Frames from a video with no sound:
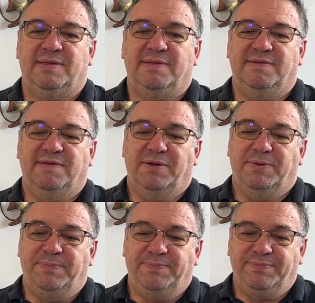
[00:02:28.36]

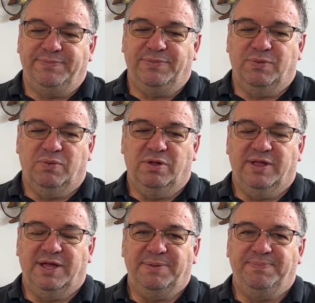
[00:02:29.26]
So
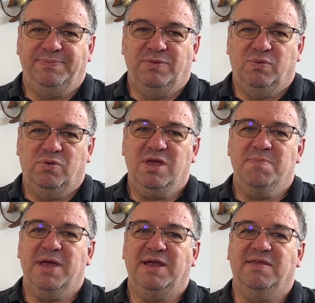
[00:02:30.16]
we'll come
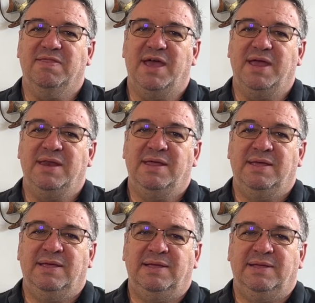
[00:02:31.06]
back to that.
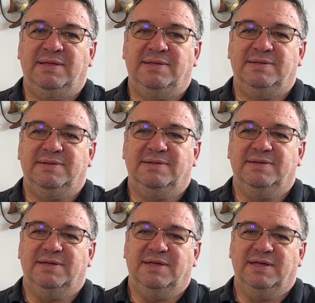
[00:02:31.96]

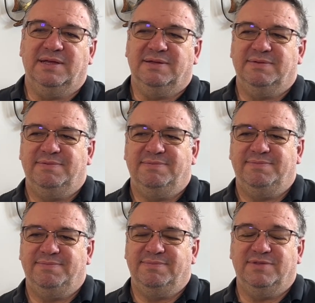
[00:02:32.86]
Uh,
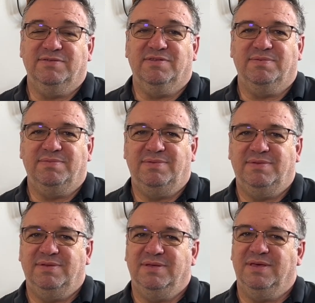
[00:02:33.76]
there's a
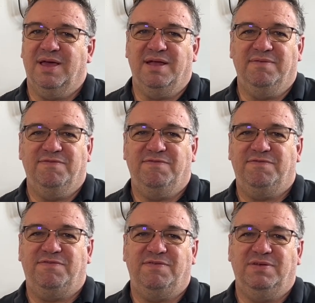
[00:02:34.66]
God,
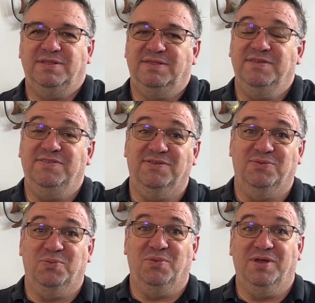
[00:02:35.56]
this is
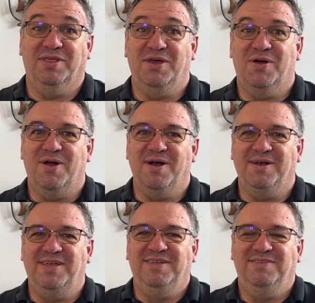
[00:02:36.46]
really
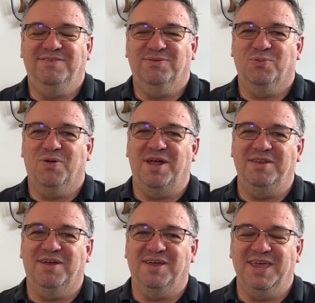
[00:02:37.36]
hard. Just raw
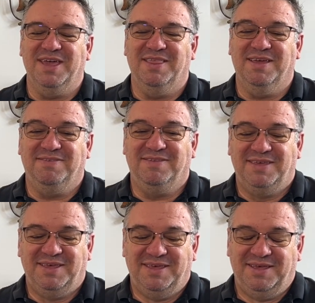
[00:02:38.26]
dogging this.
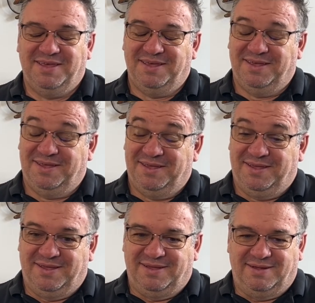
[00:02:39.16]

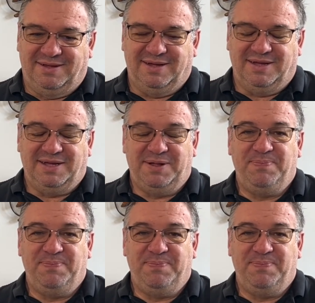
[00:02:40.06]
Ugh.